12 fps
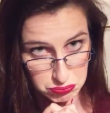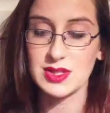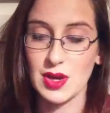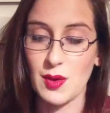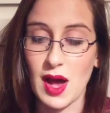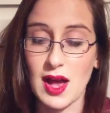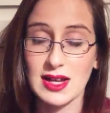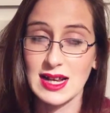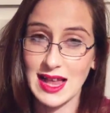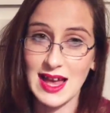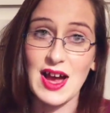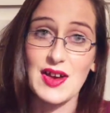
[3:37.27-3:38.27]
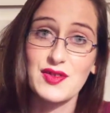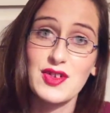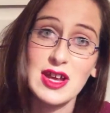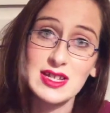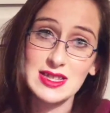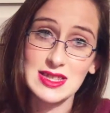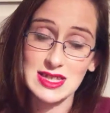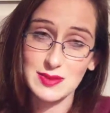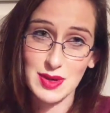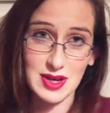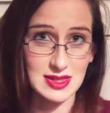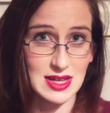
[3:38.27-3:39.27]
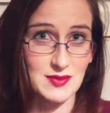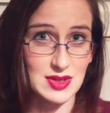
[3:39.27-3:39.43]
So Claire, I've created this birthday